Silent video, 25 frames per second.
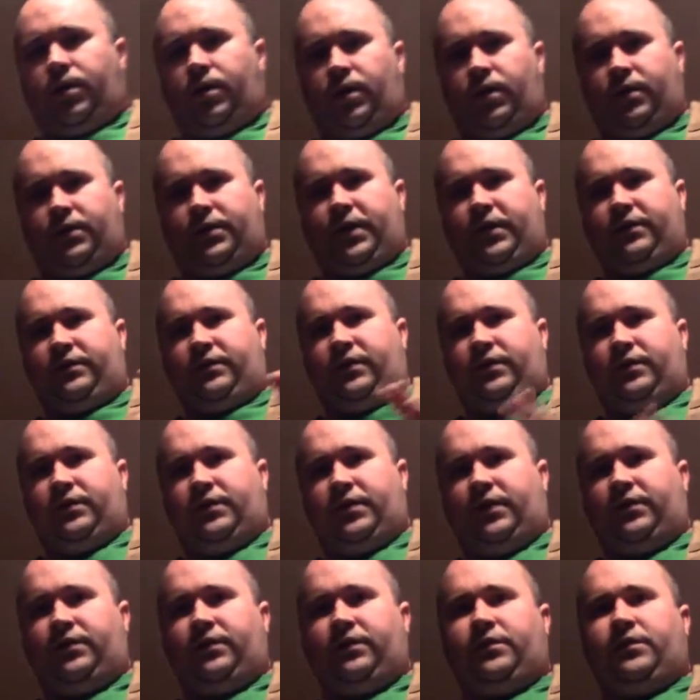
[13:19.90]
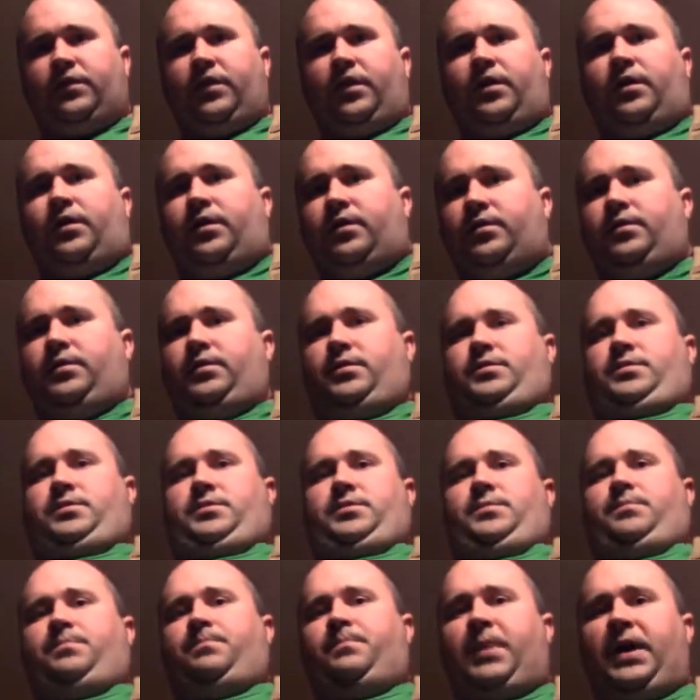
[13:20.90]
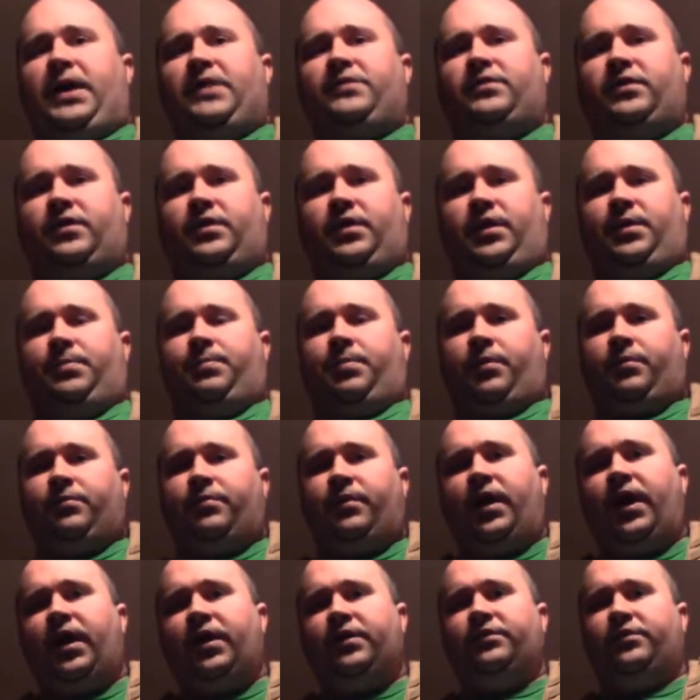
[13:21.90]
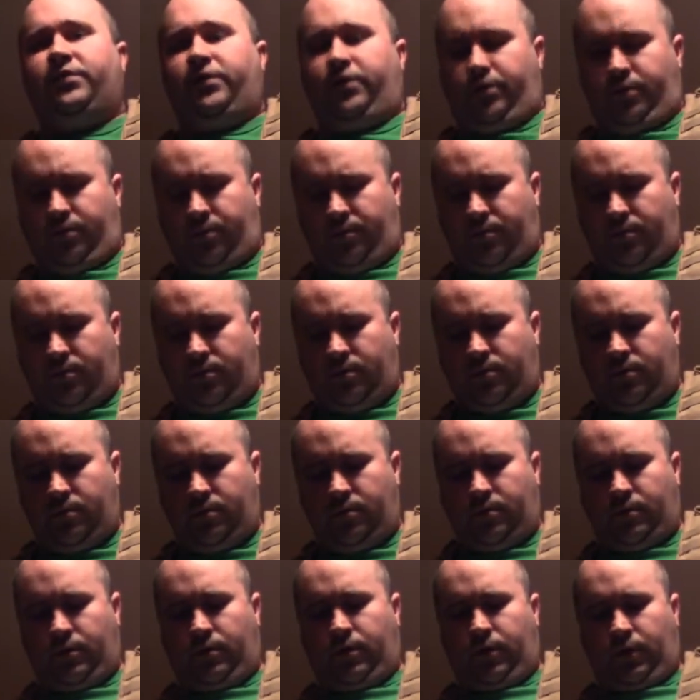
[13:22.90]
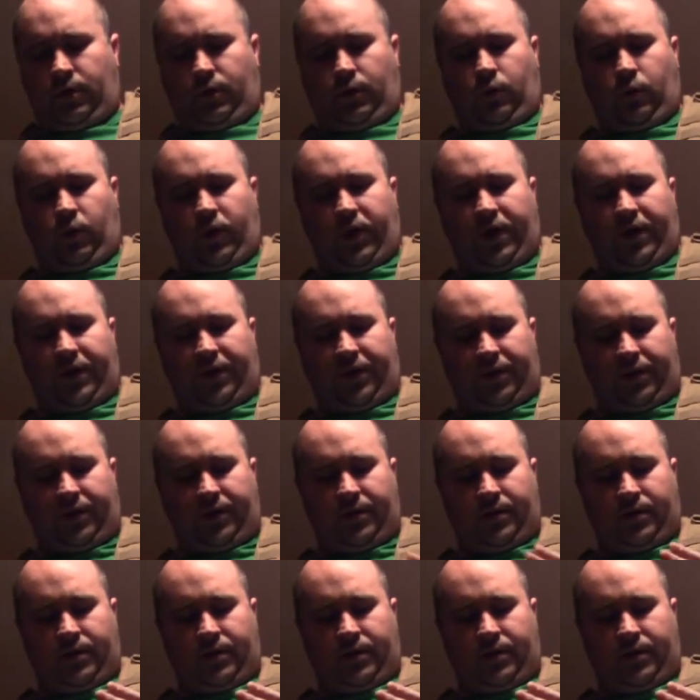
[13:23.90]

this is gonna basically provide you with